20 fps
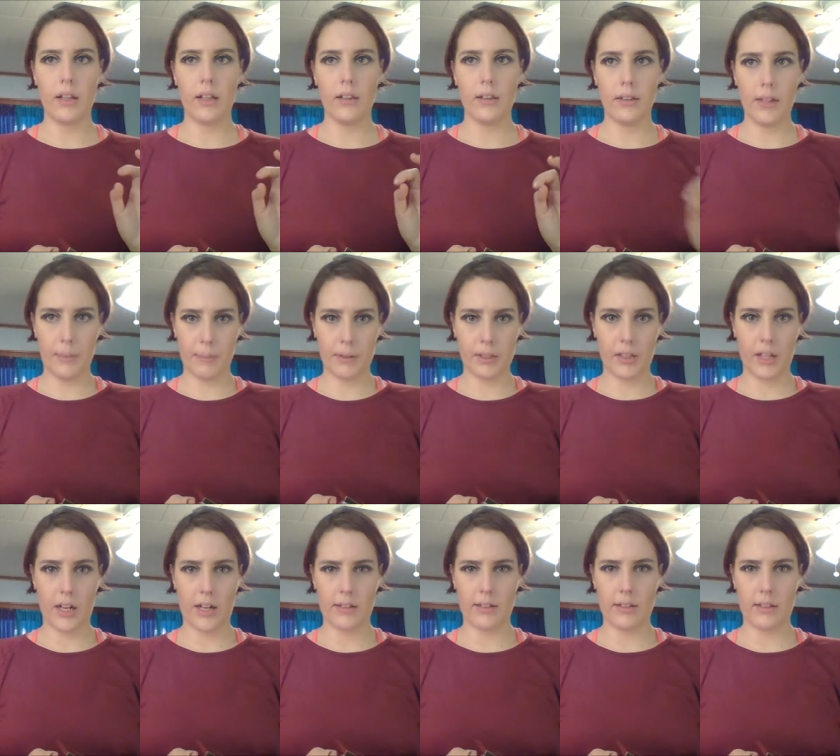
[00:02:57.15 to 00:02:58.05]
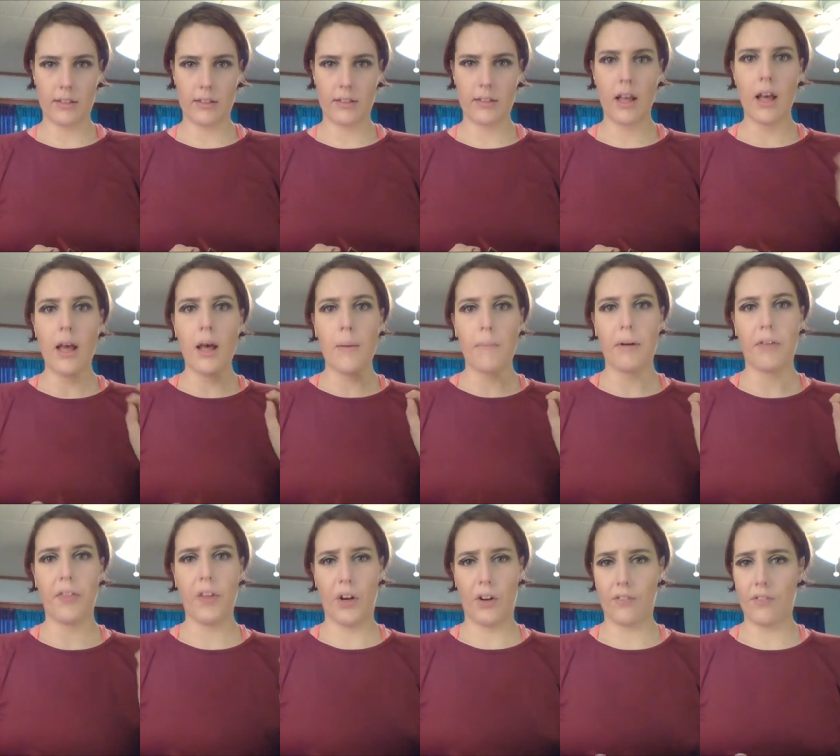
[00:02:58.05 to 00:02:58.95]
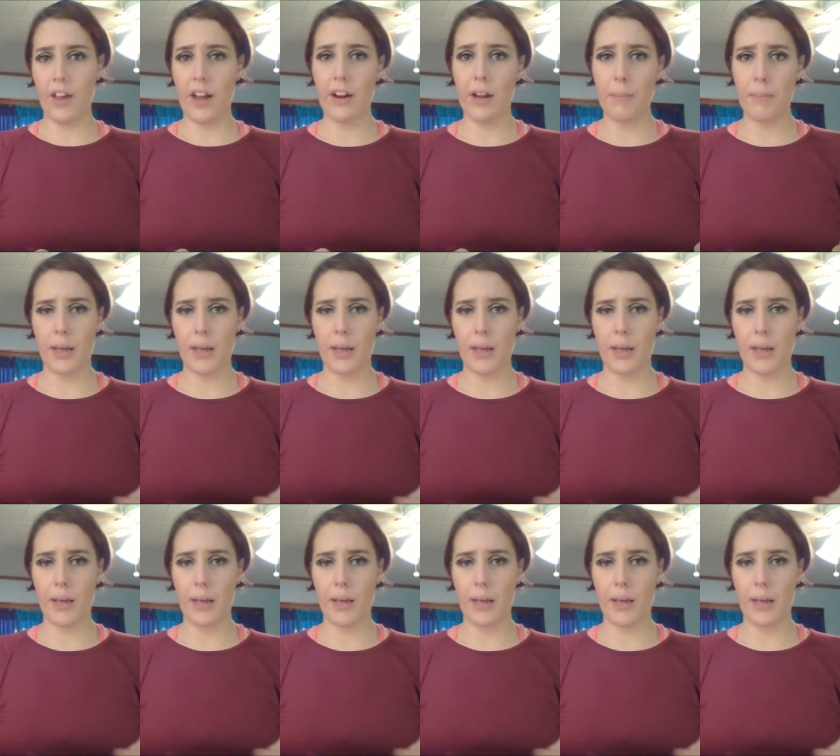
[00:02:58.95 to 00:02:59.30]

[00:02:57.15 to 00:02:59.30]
lip glosses, but they're very